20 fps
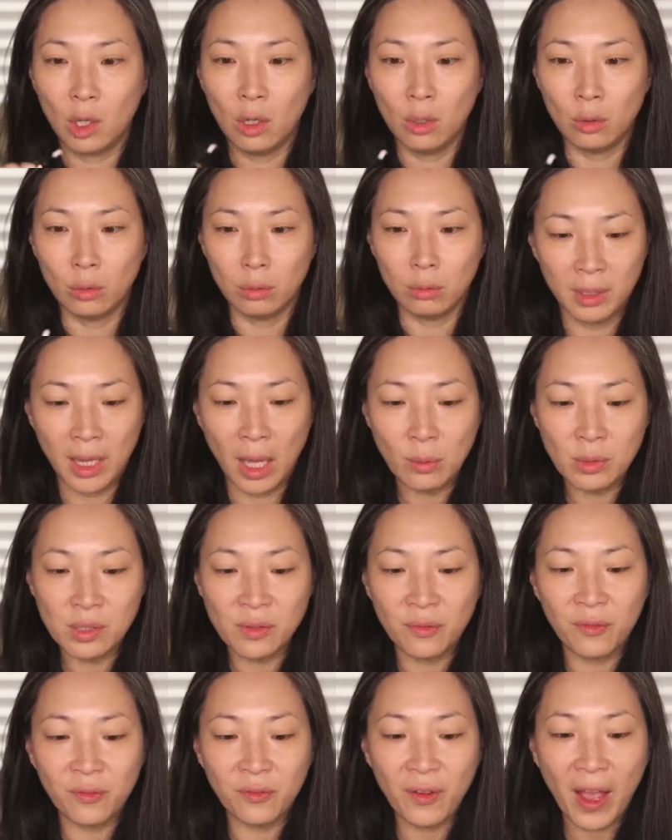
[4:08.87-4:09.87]
Oh, that
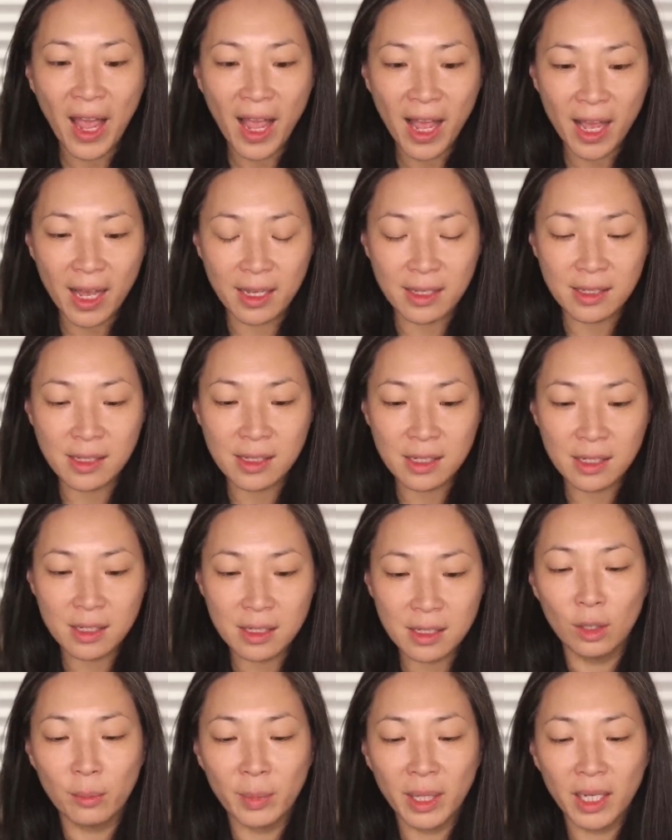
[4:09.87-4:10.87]
was fast.
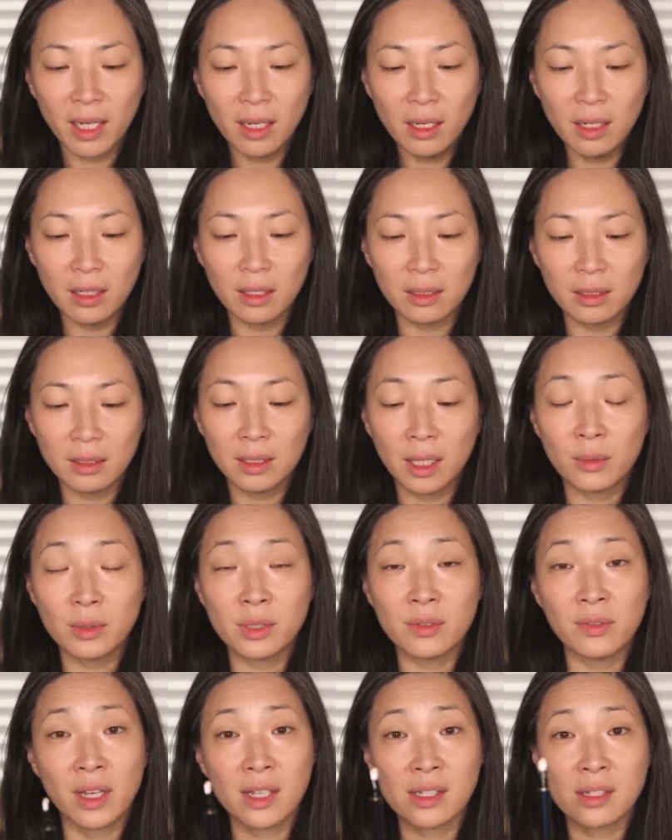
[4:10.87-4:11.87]
Oh my God, that
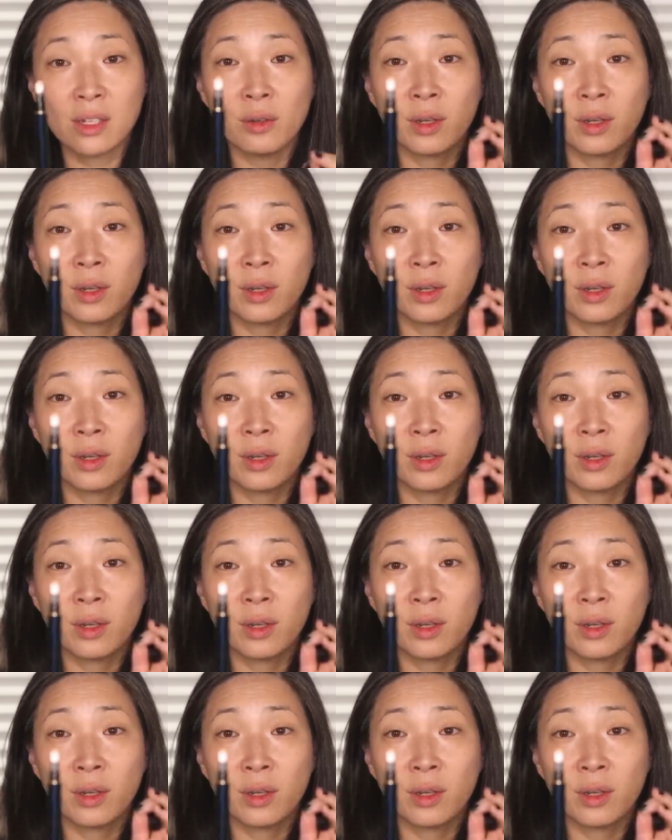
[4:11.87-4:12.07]
was fast.